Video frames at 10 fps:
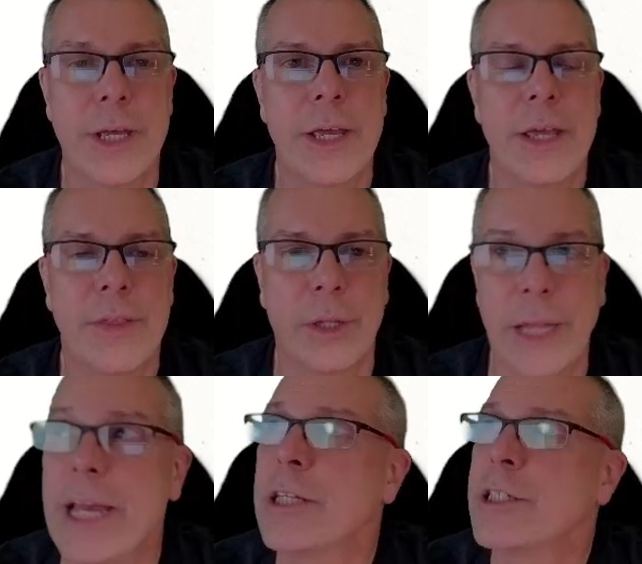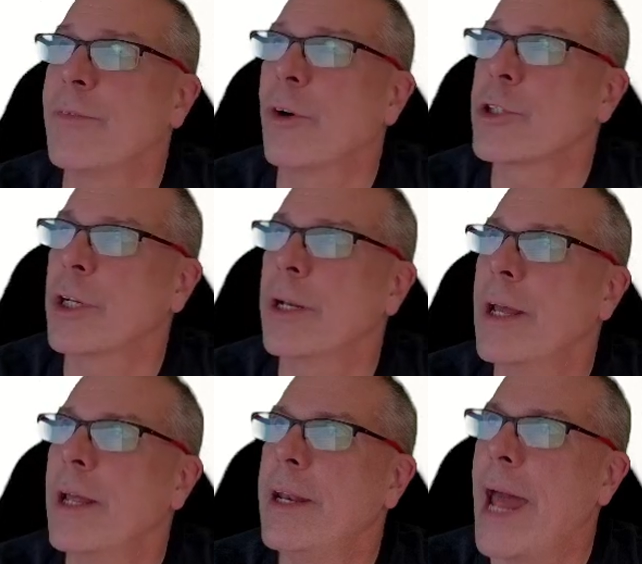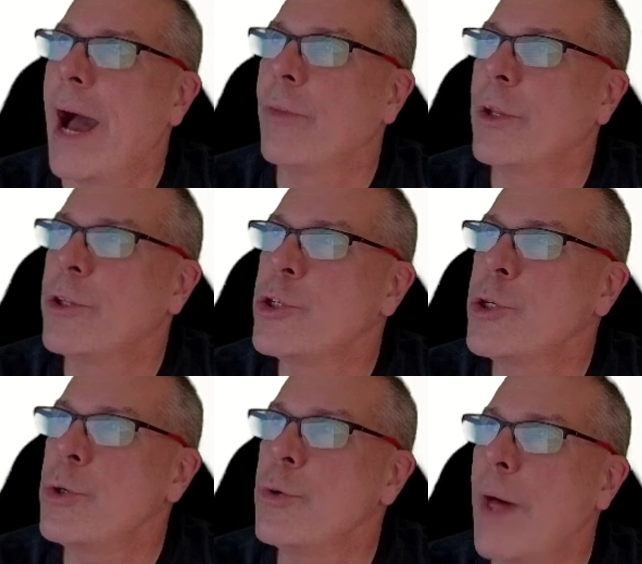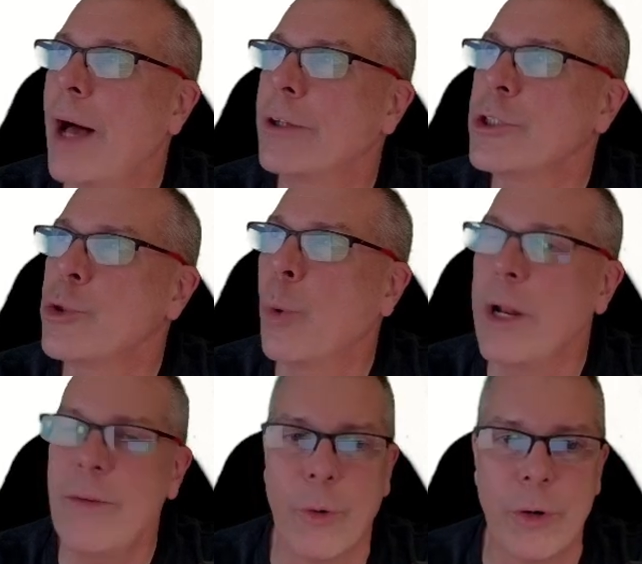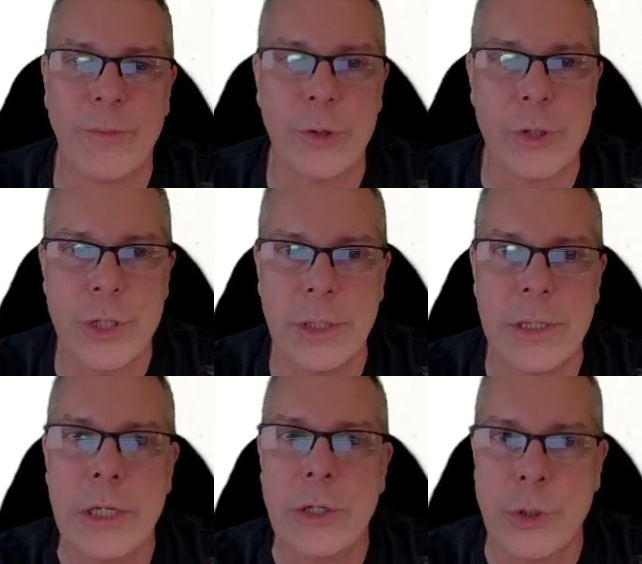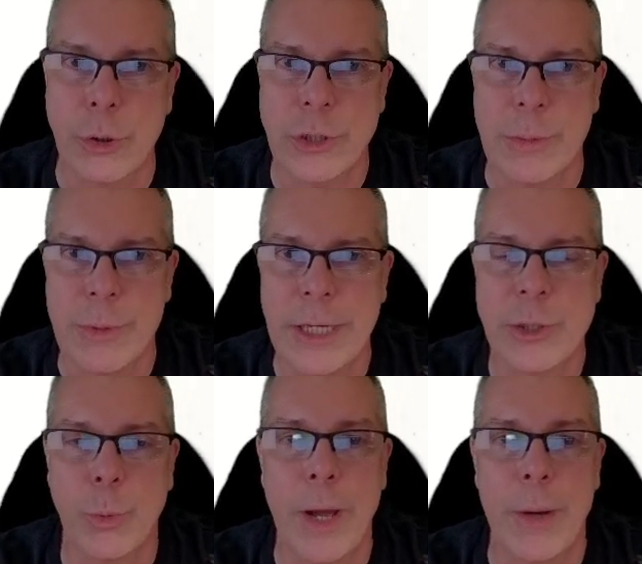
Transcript: the Legacy version. Now, the 2024 version took some things away,